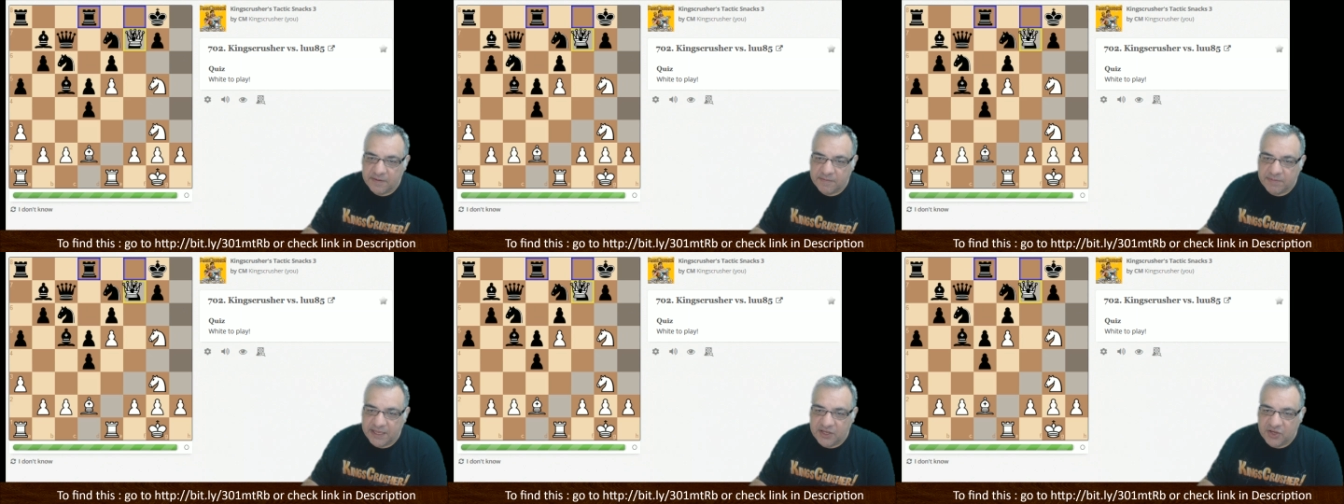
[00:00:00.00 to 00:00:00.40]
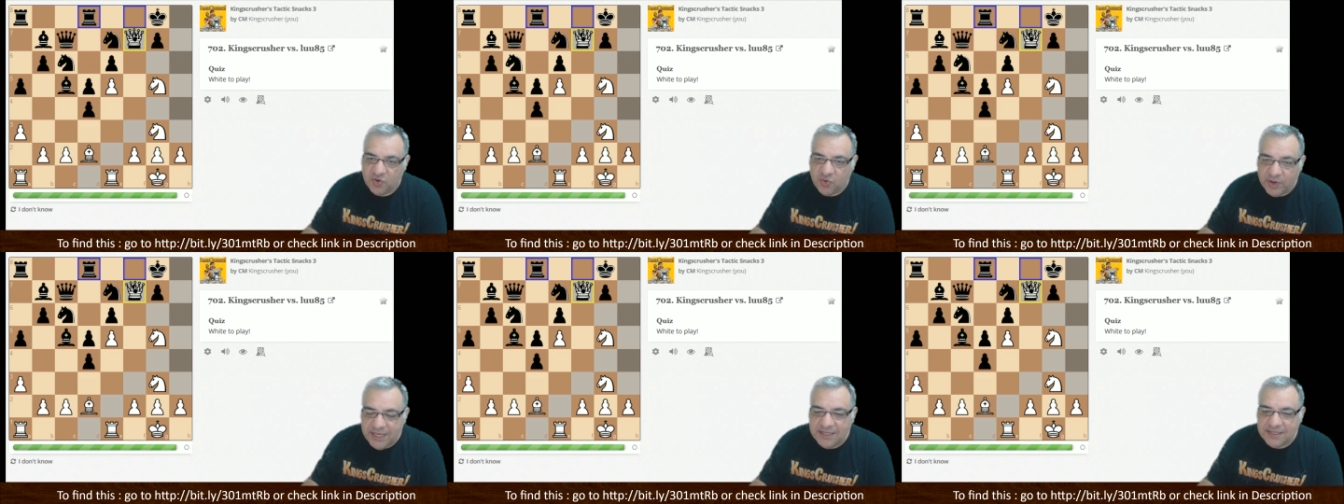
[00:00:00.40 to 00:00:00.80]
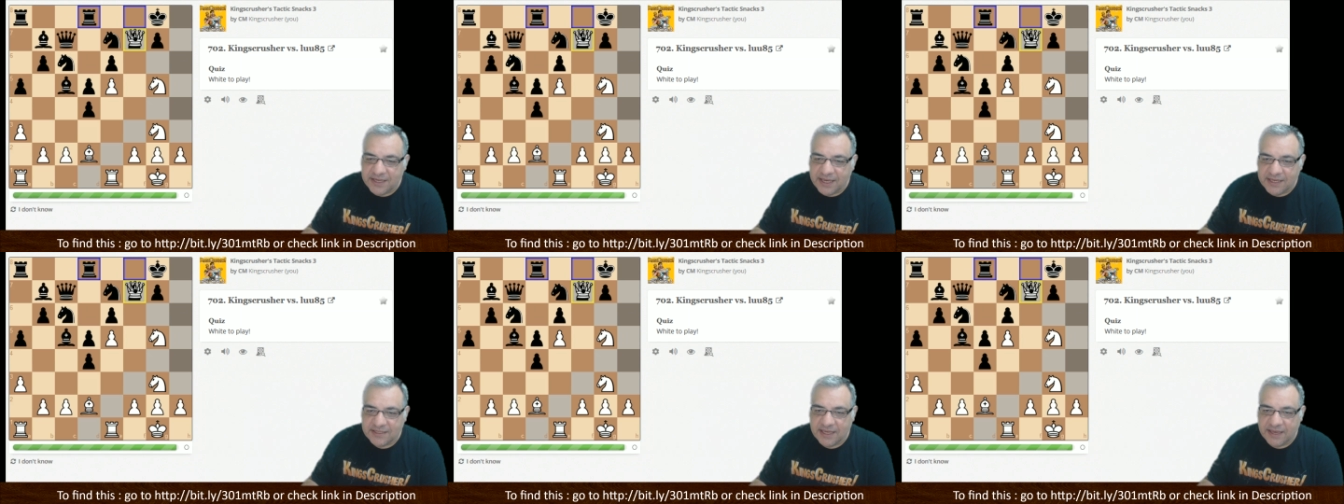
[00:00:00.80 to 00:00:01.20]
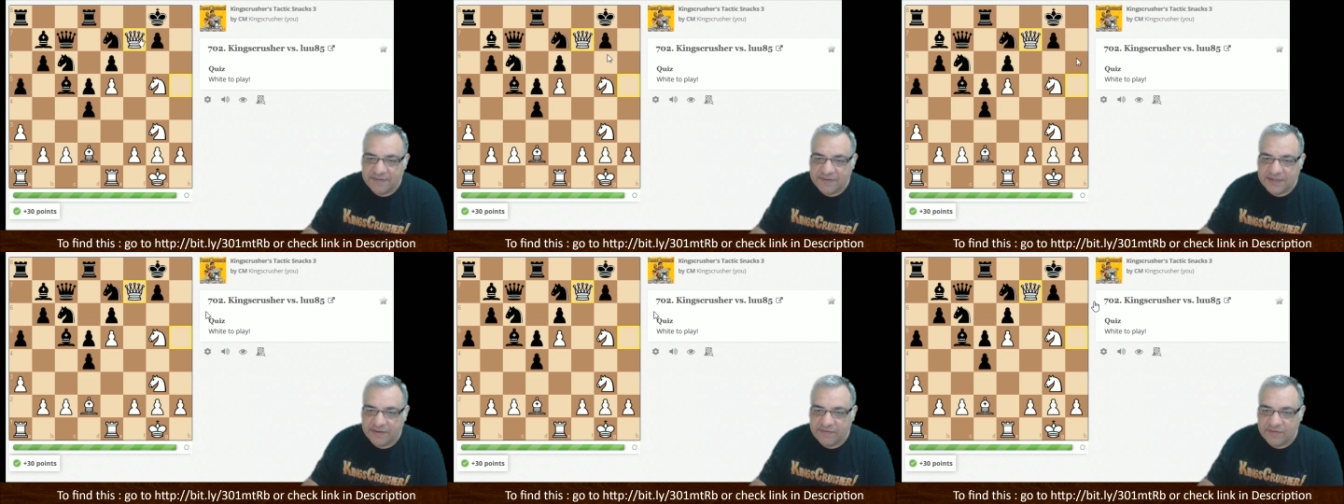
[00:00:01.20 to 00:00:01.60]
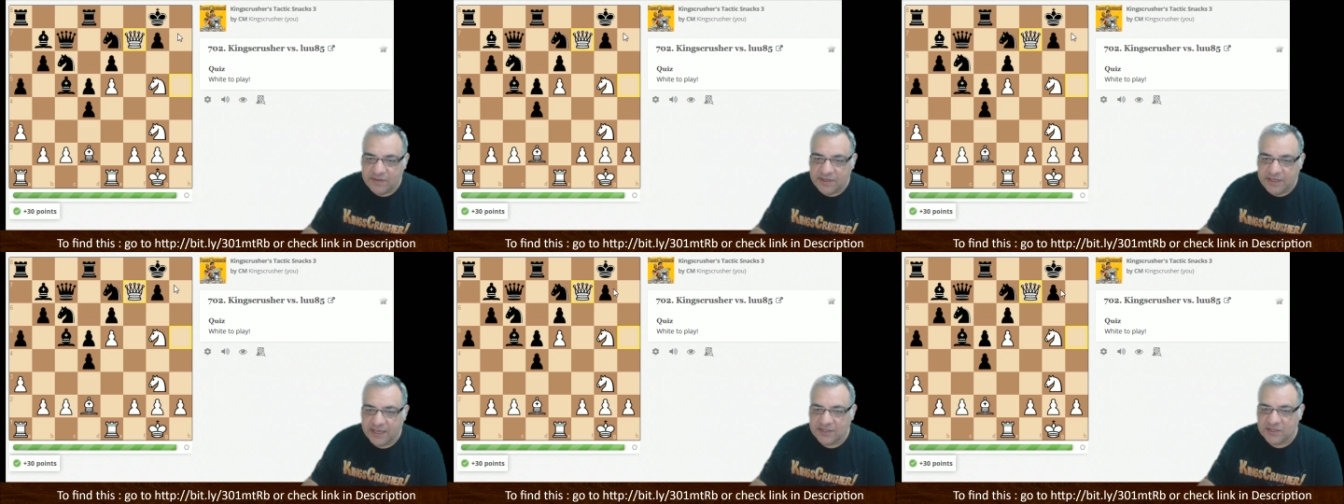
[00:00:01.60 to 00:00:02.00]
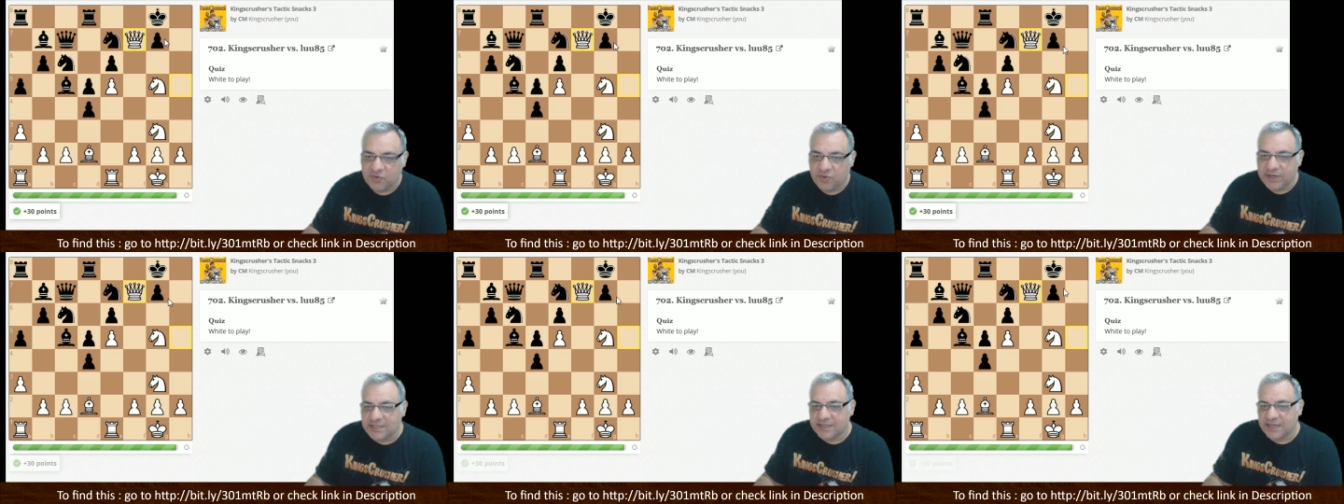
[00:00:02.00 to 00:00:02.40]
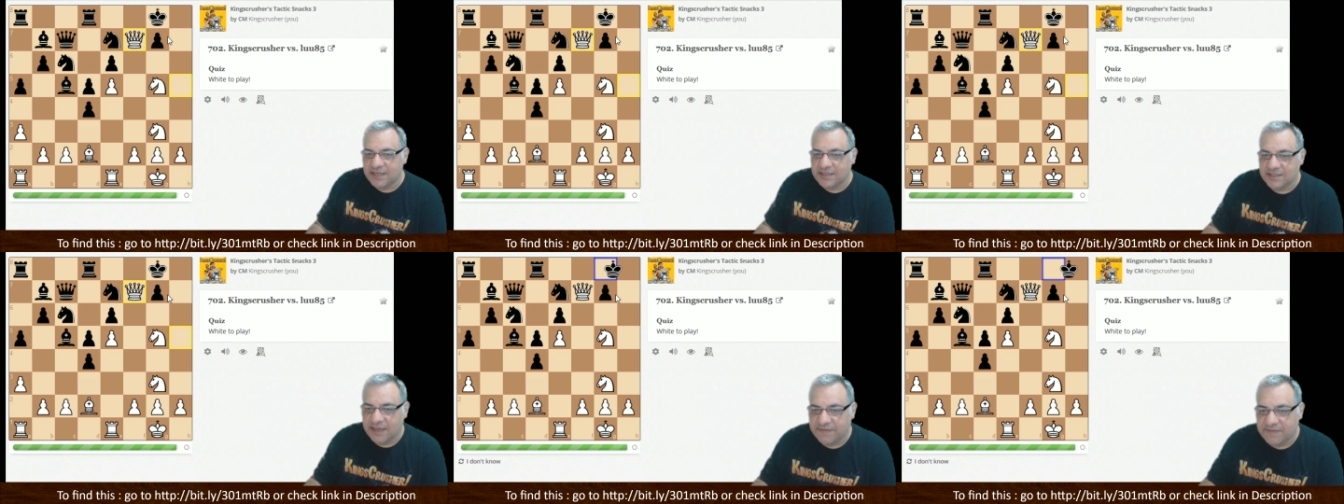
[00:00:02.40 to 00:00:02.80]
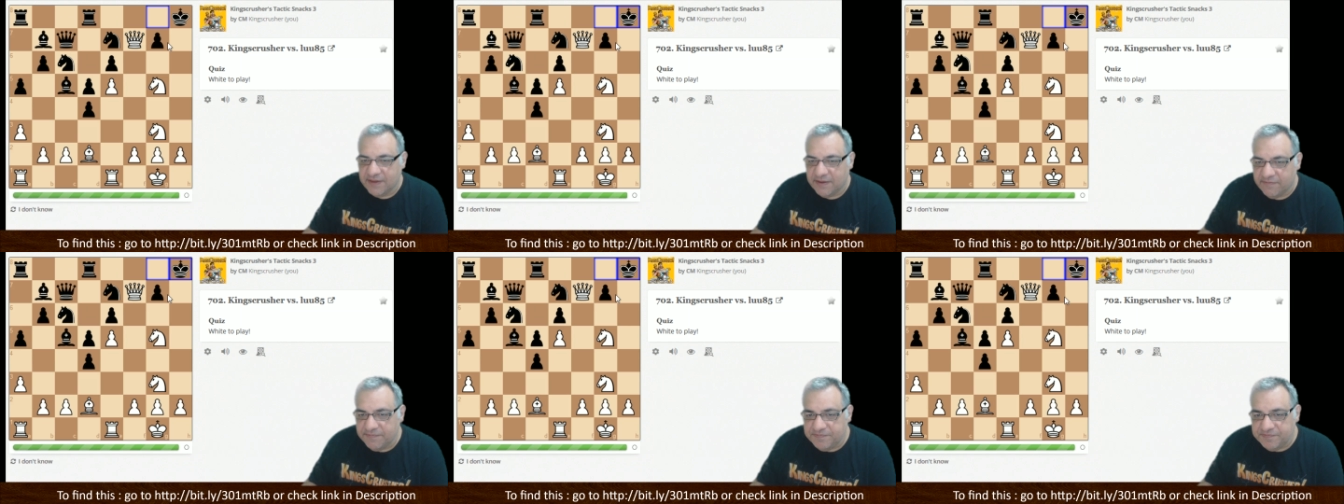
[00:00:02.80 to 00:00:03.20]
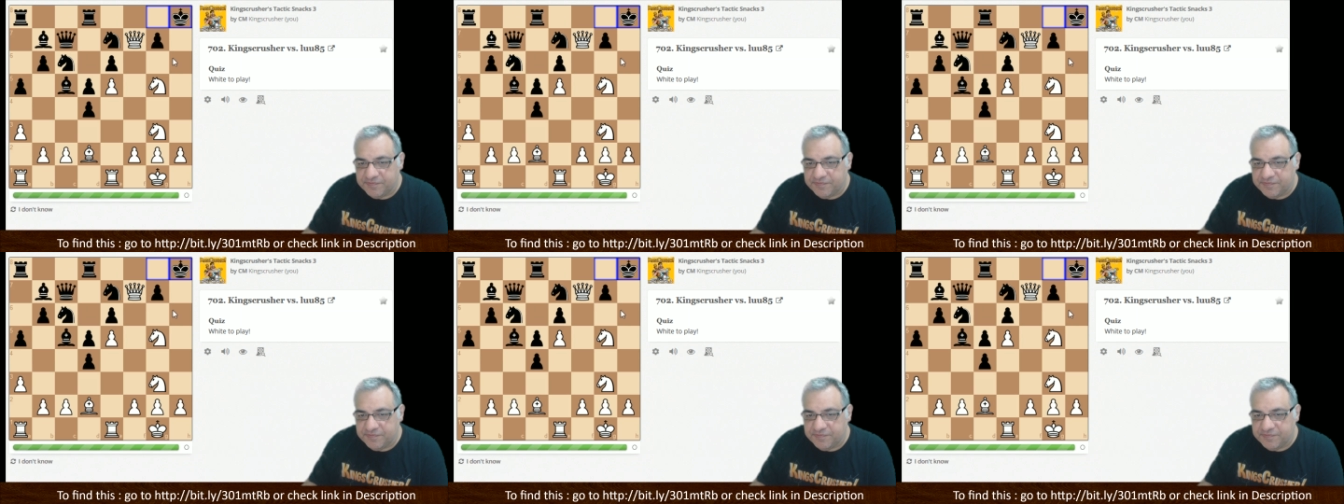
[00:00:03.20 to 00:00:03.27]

play queen takes f7. Yes, queen takes f7.